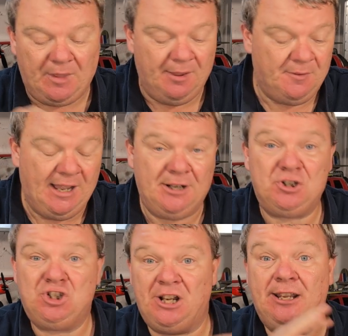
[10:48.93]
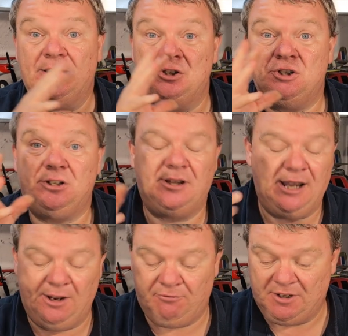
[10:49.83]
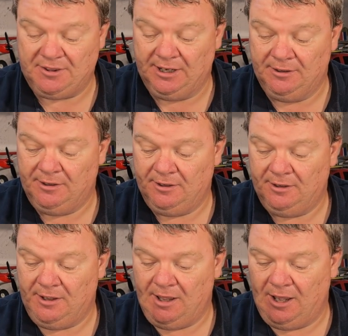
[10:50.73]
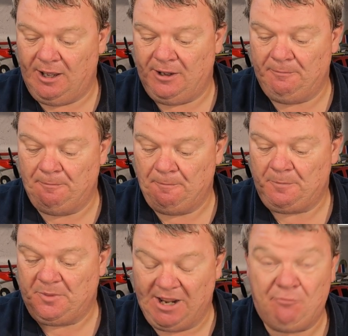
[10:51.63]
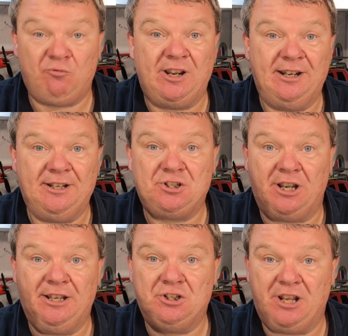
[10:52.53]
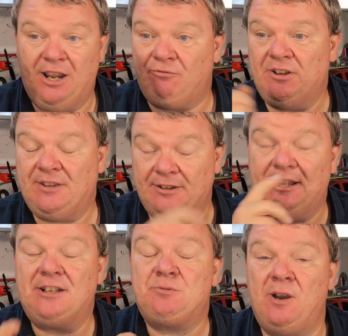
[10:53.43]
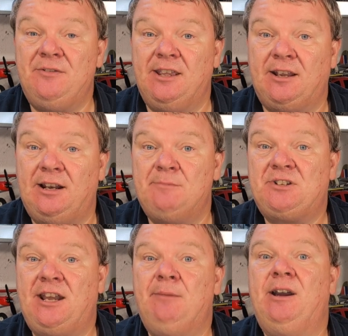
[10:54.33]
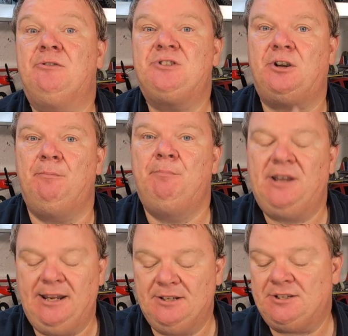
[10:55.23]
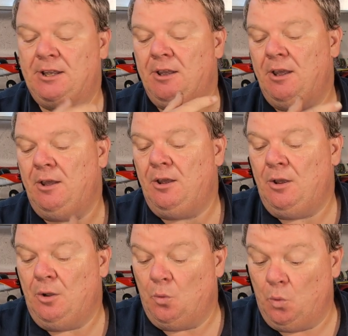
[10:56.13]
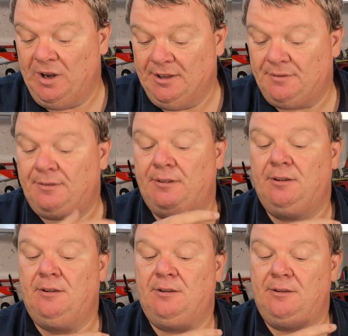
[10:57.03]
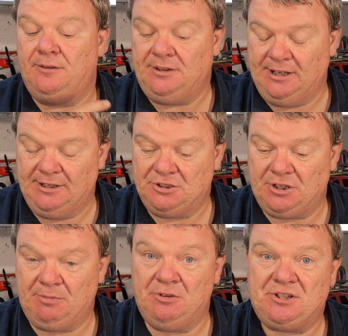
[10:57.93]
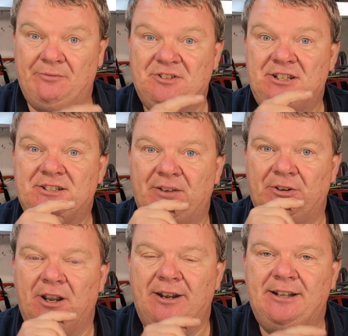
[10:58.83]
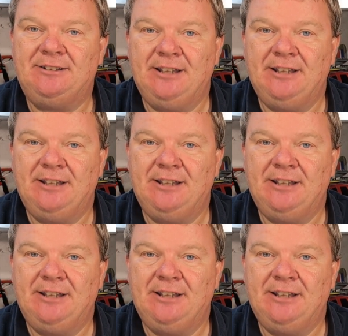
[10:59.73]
and that changed everything. That really changed everything. That's when the Eclipse came out to compete with the HW77, and it